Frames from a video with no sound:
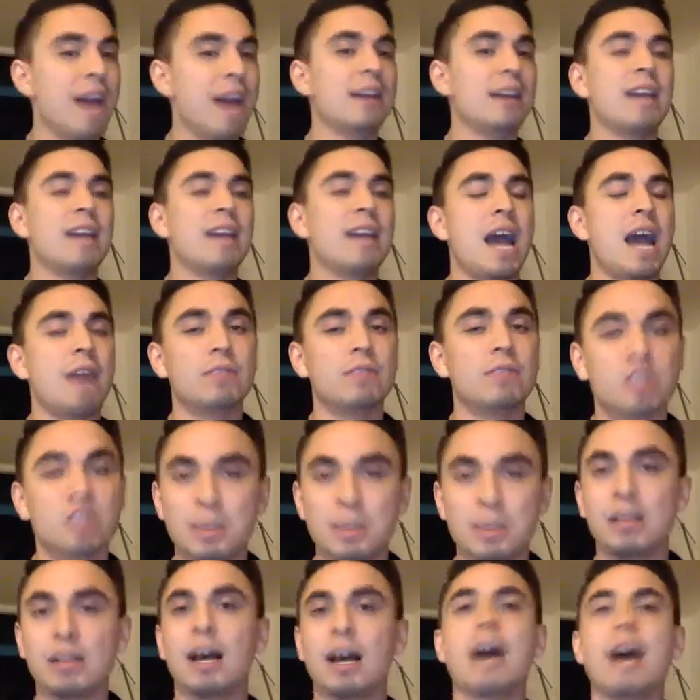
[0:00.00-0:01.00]
I didn't have a
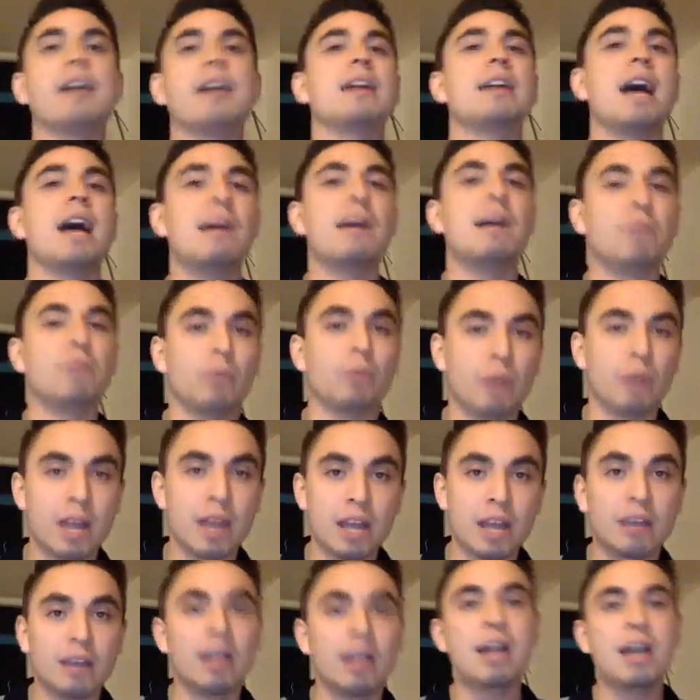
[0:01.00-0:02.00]
Spila. I didn't have a
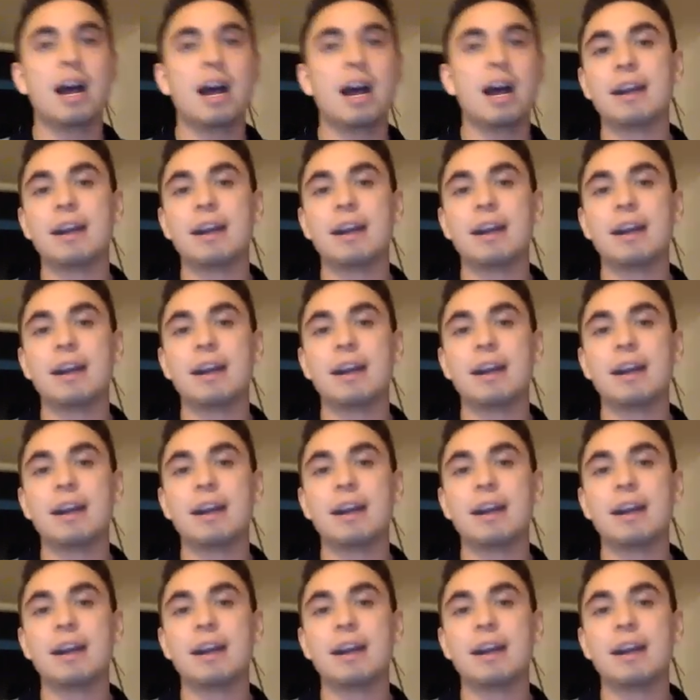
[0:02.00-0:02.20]
Ray.